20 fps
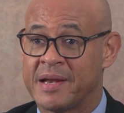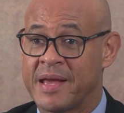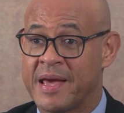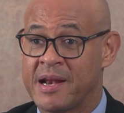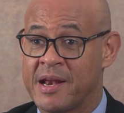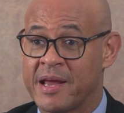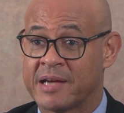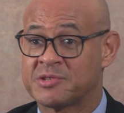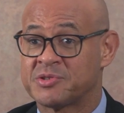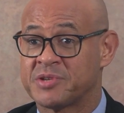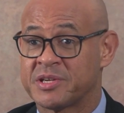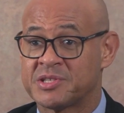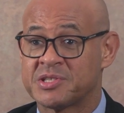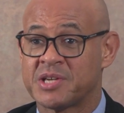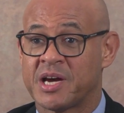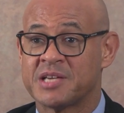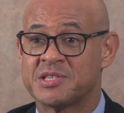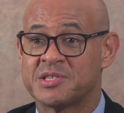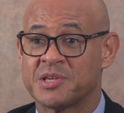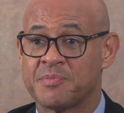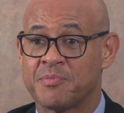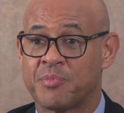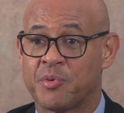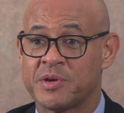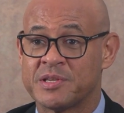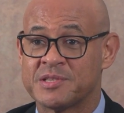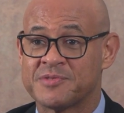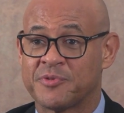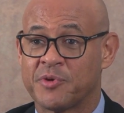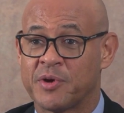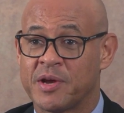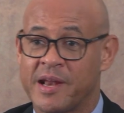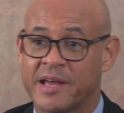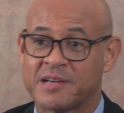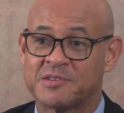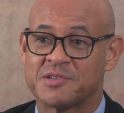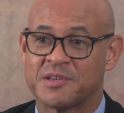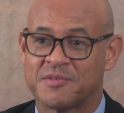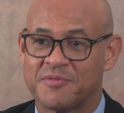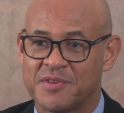electric charging points for
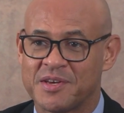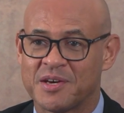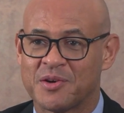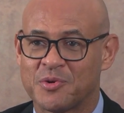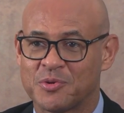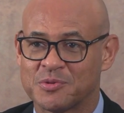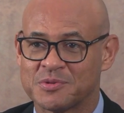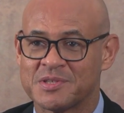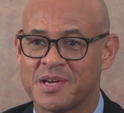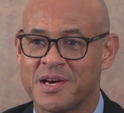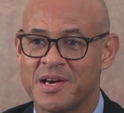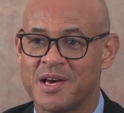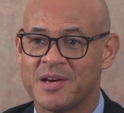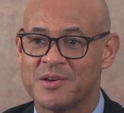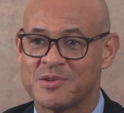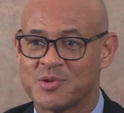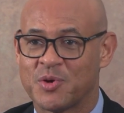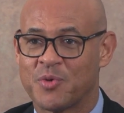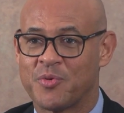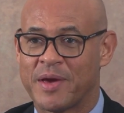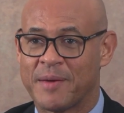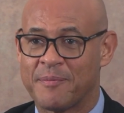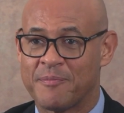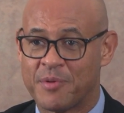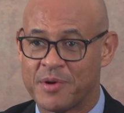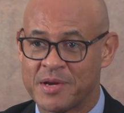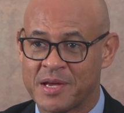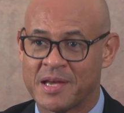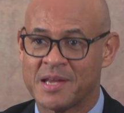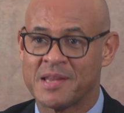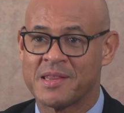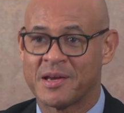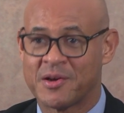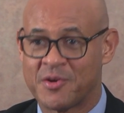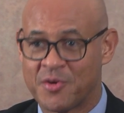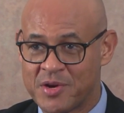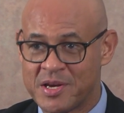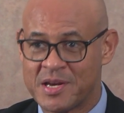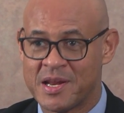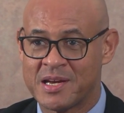electric vehicles. So we're bringing in the
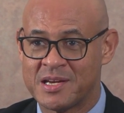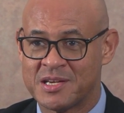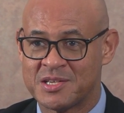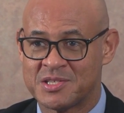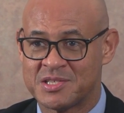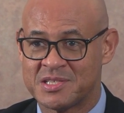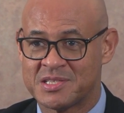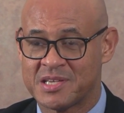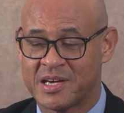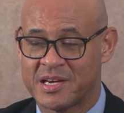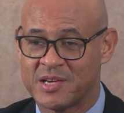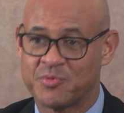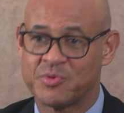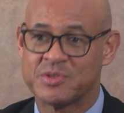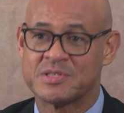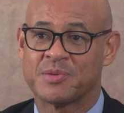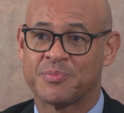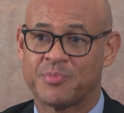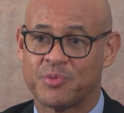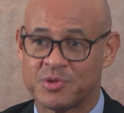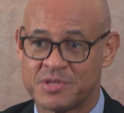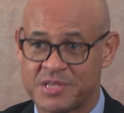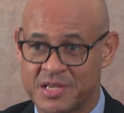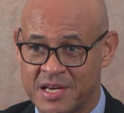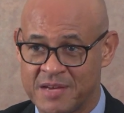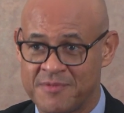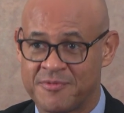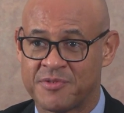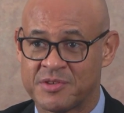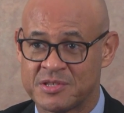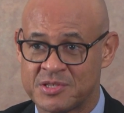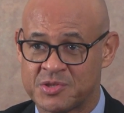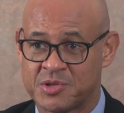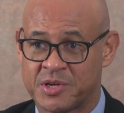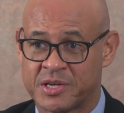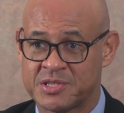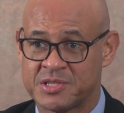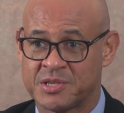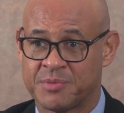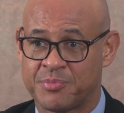green energy side. We're supporting
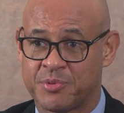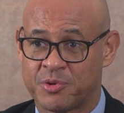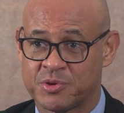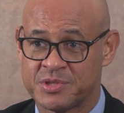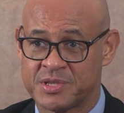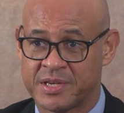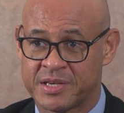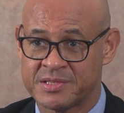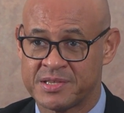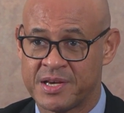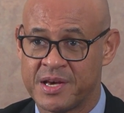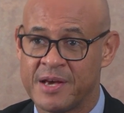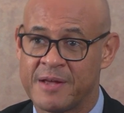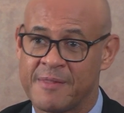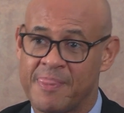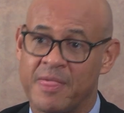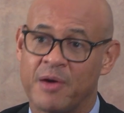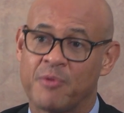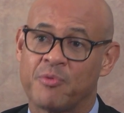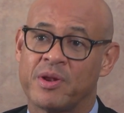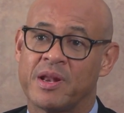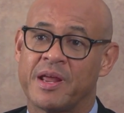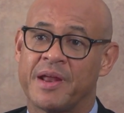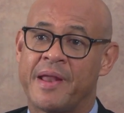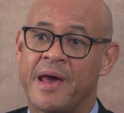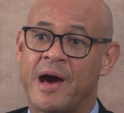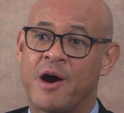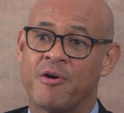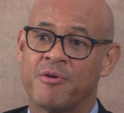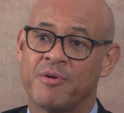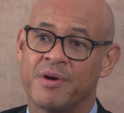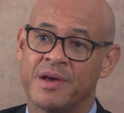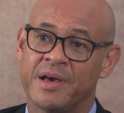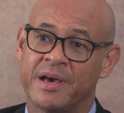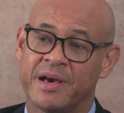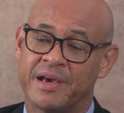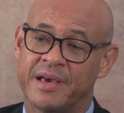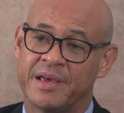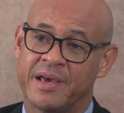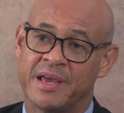infrastructure projects that will now
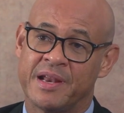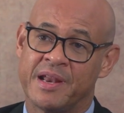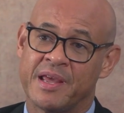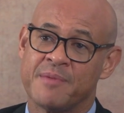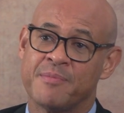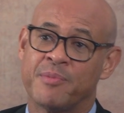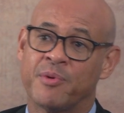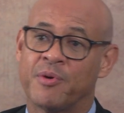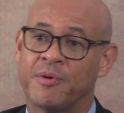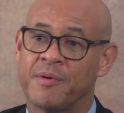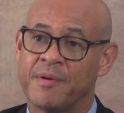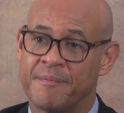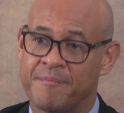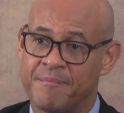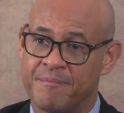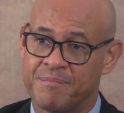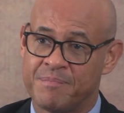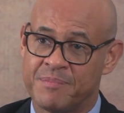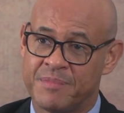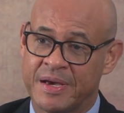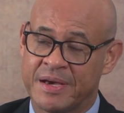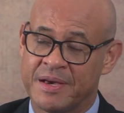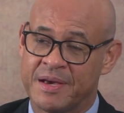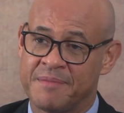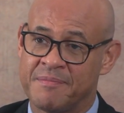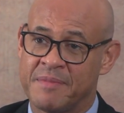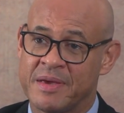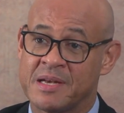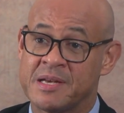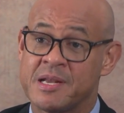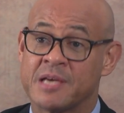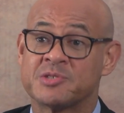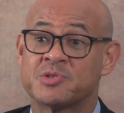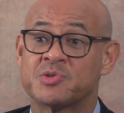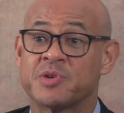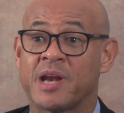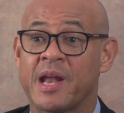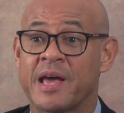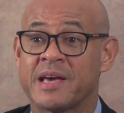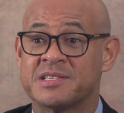enable
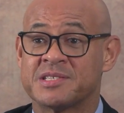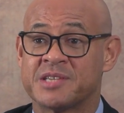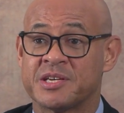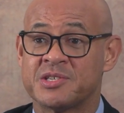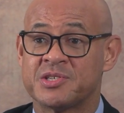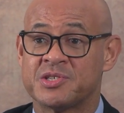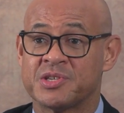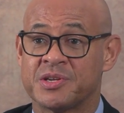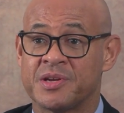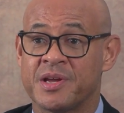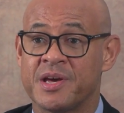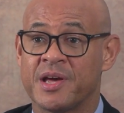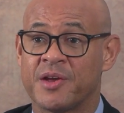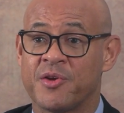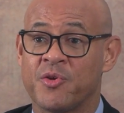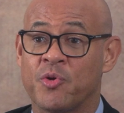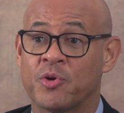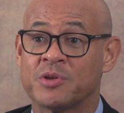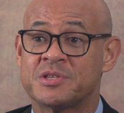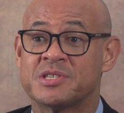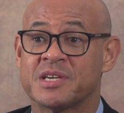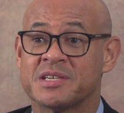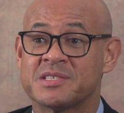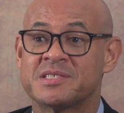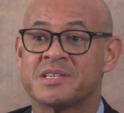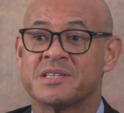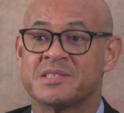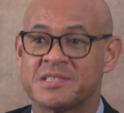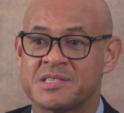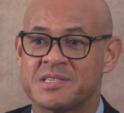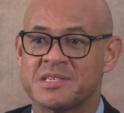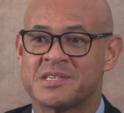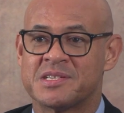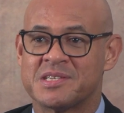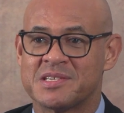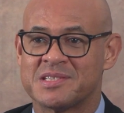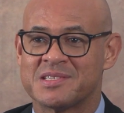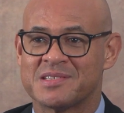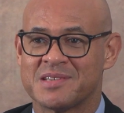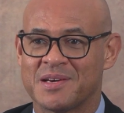industrialization, not just in
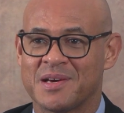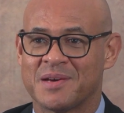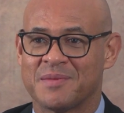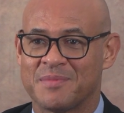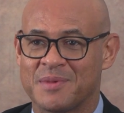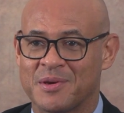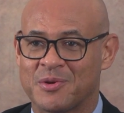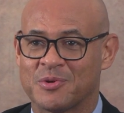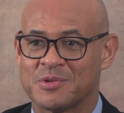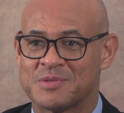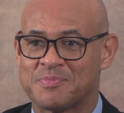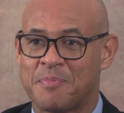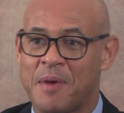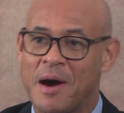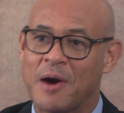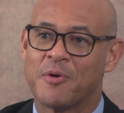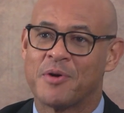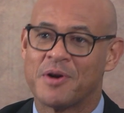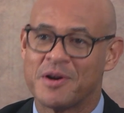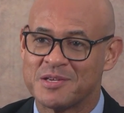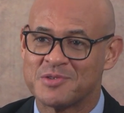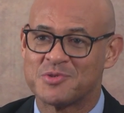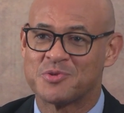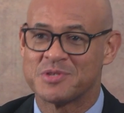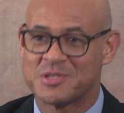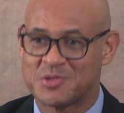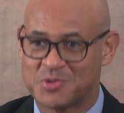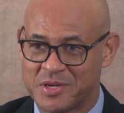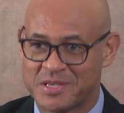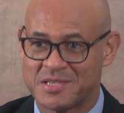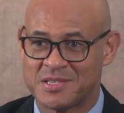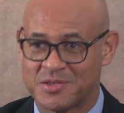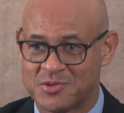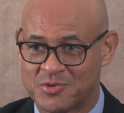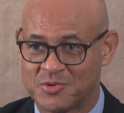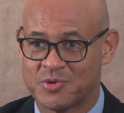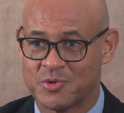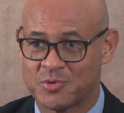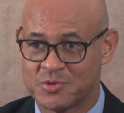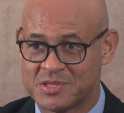cities, because power is
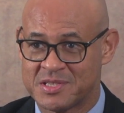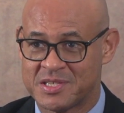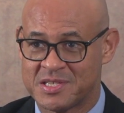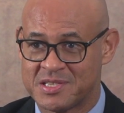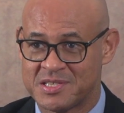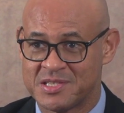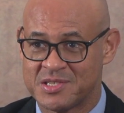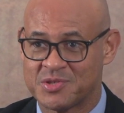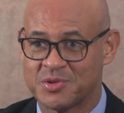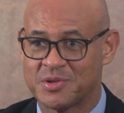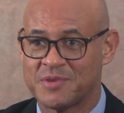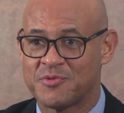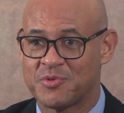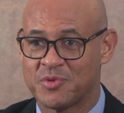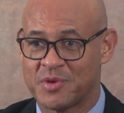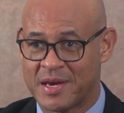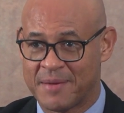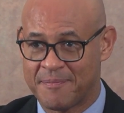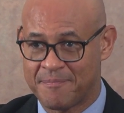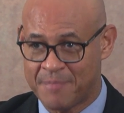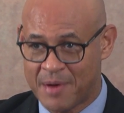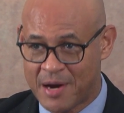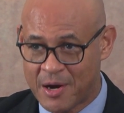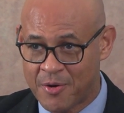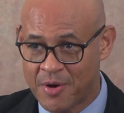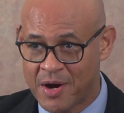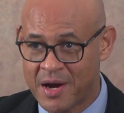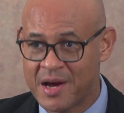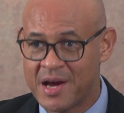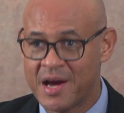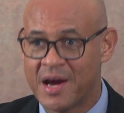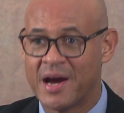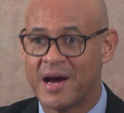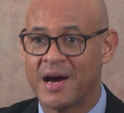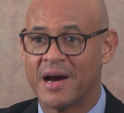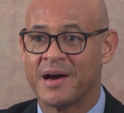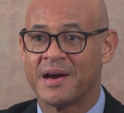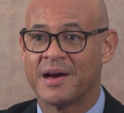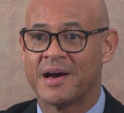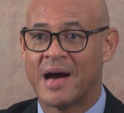restricted to those cities. So if you get power
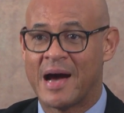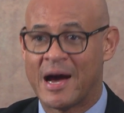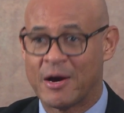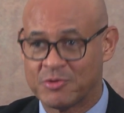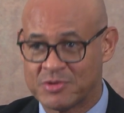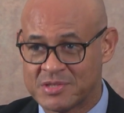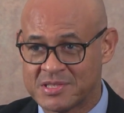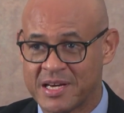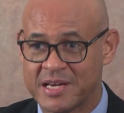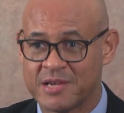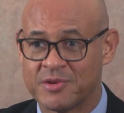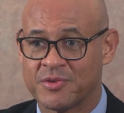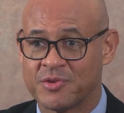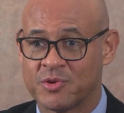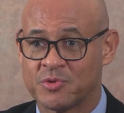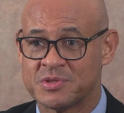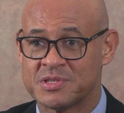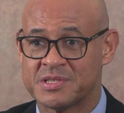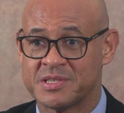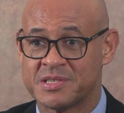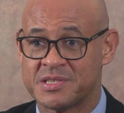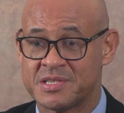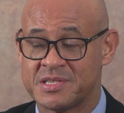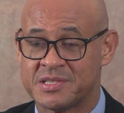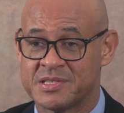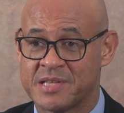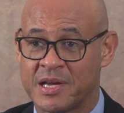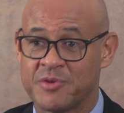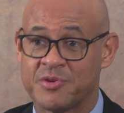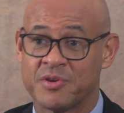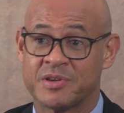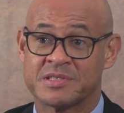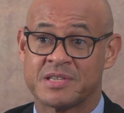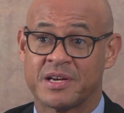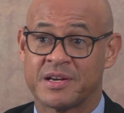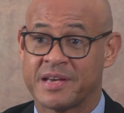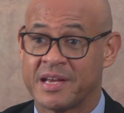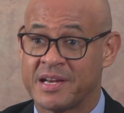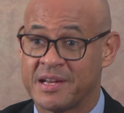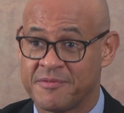outside of those cities, now you
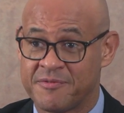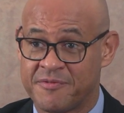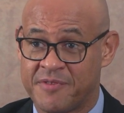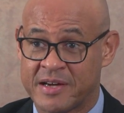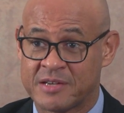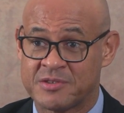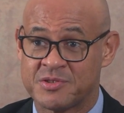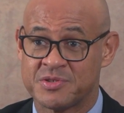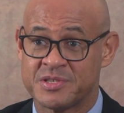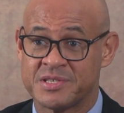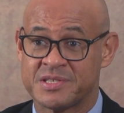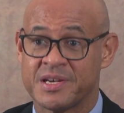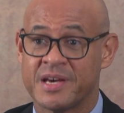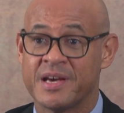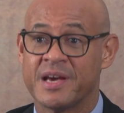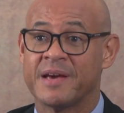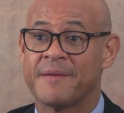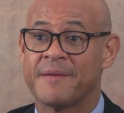start getting factories